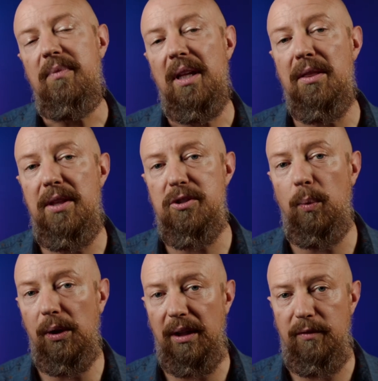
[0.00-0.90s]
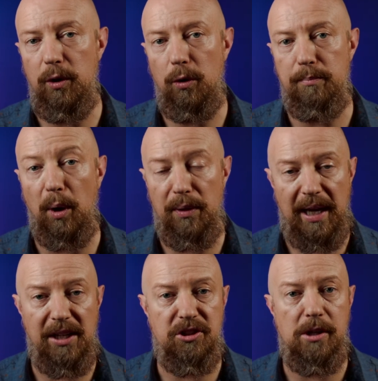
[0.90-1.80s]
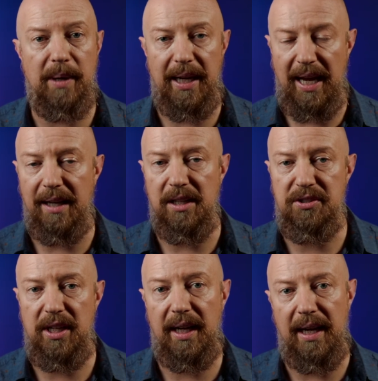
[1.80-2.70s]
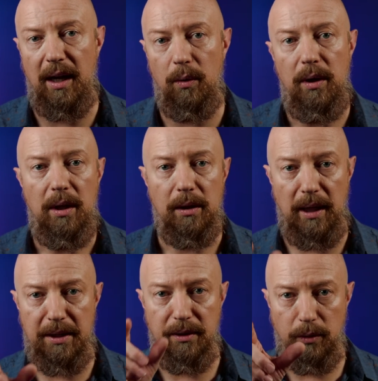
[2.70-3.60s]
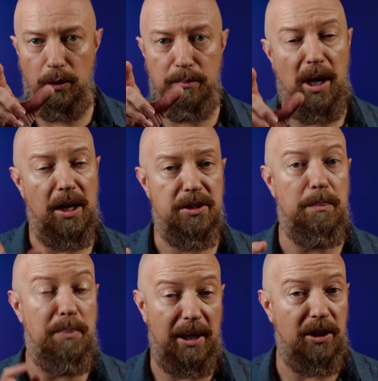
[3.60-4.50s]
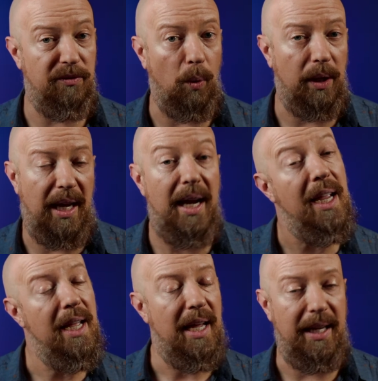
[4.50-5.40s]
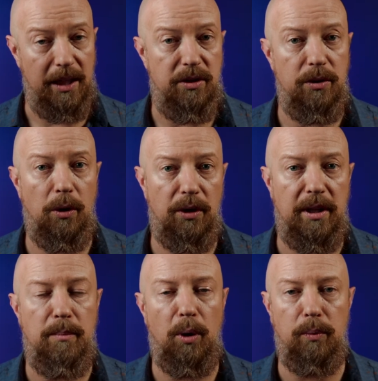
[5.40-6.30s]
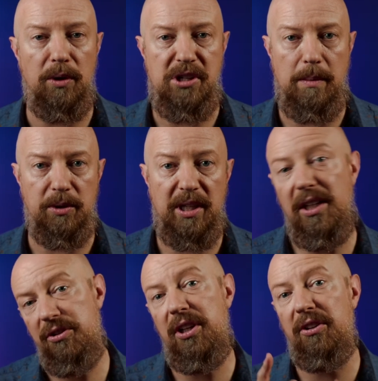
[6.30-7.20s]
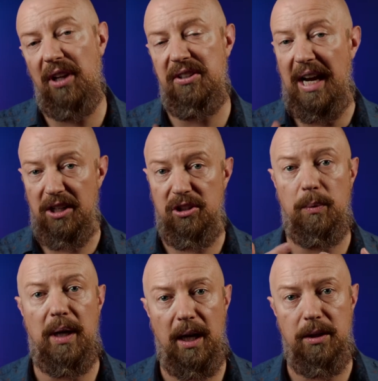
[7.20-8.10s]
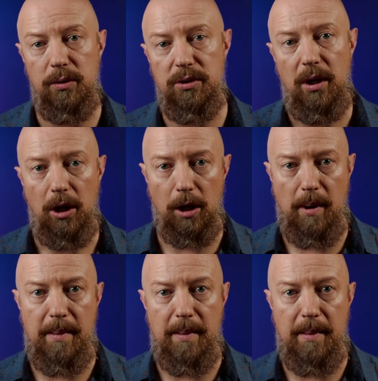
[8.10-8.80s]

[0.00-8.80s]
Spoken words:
This will give you both HDMI and SDI out like the little box, but it's 4K. And I do know that they both run simultaneously because that's actually what I use on my